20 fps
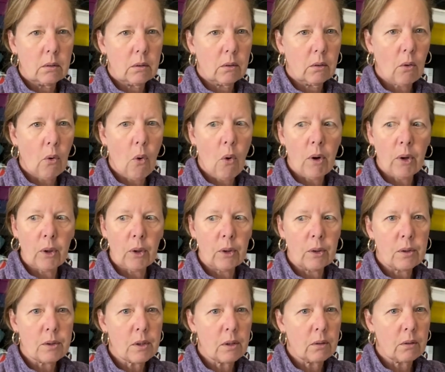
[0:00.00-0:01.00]

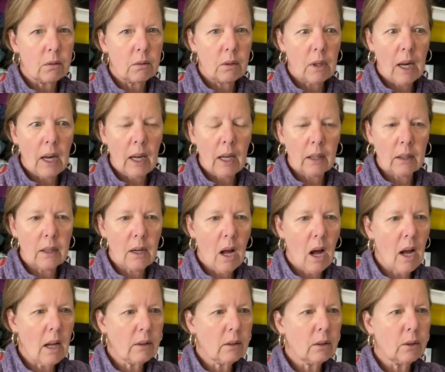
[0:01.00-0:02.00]
corners and
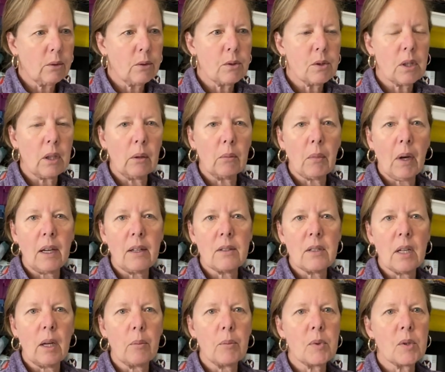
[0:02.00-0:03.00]
not losing my
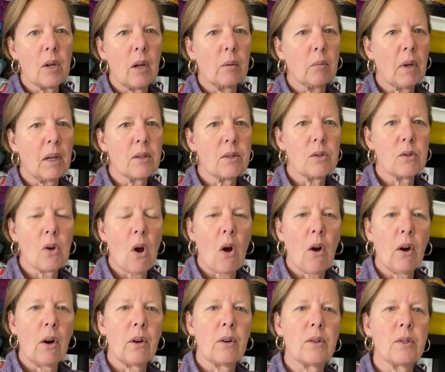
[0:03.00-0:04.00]
tips on my
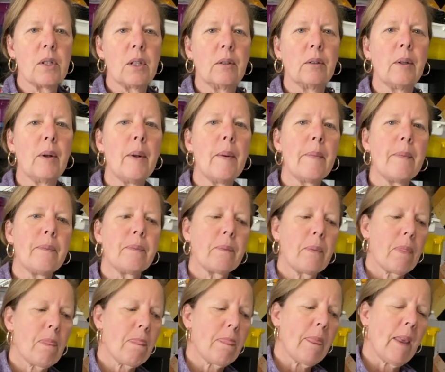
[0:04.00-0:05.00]
stars. And
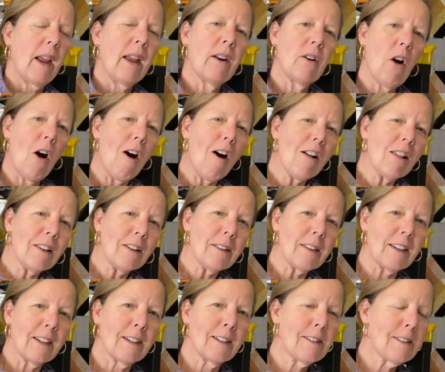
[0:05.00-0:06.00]
all of
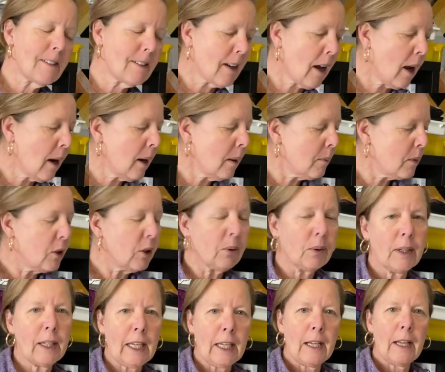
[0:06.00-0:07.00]
this I am
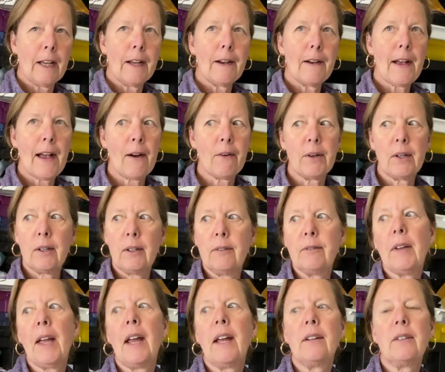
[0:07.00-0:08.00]
doing out
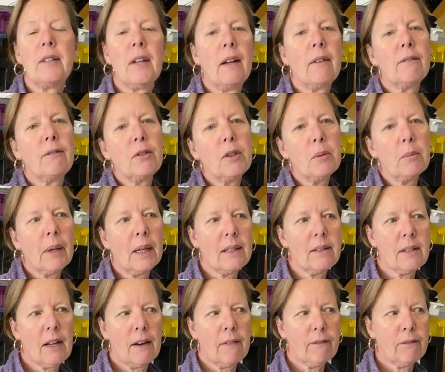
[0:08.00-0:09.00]
of a 10-foot by
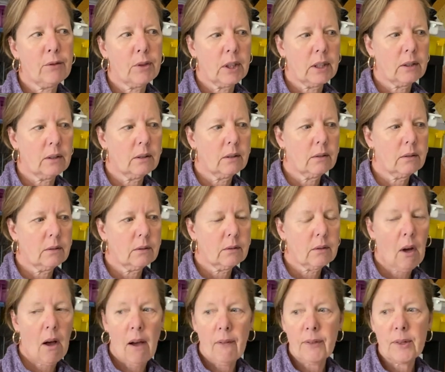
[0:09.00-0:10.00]
10-foot
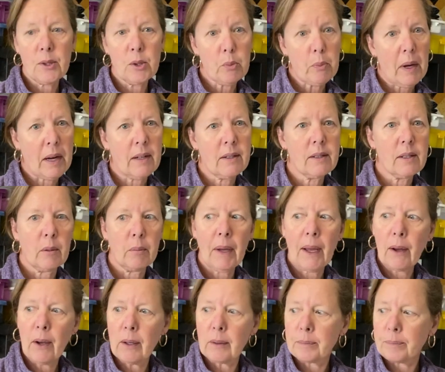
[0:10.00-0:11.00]
office space in my
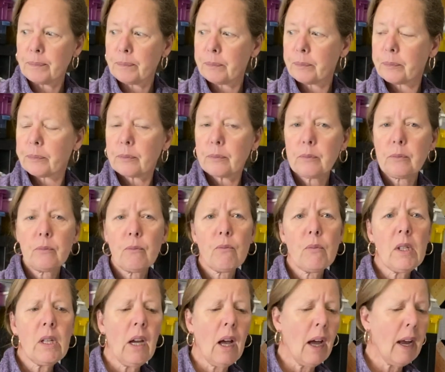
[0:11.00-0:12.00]
home.
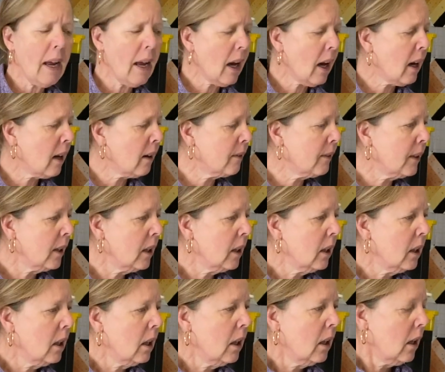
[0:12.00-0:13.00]
I have
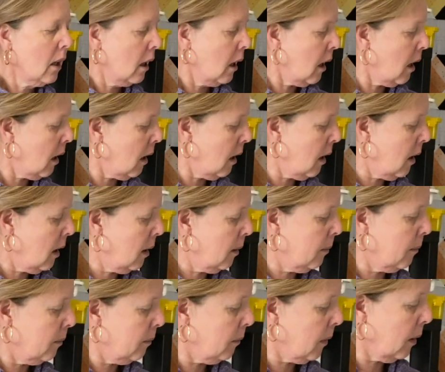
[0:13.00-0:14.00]

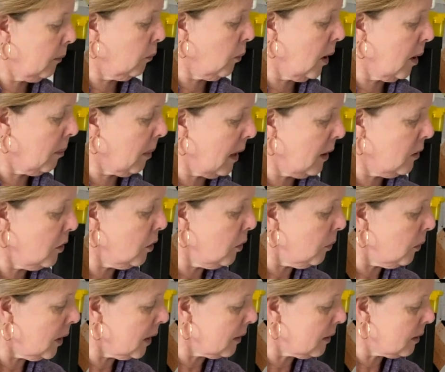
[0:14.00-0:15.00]
one of my
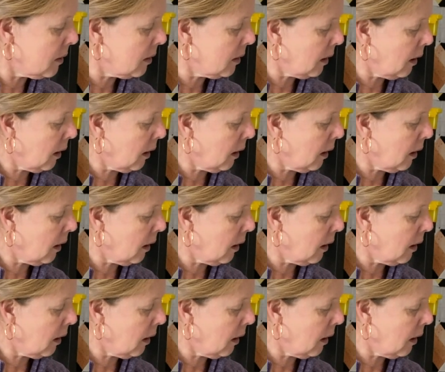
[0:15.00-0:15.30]
newest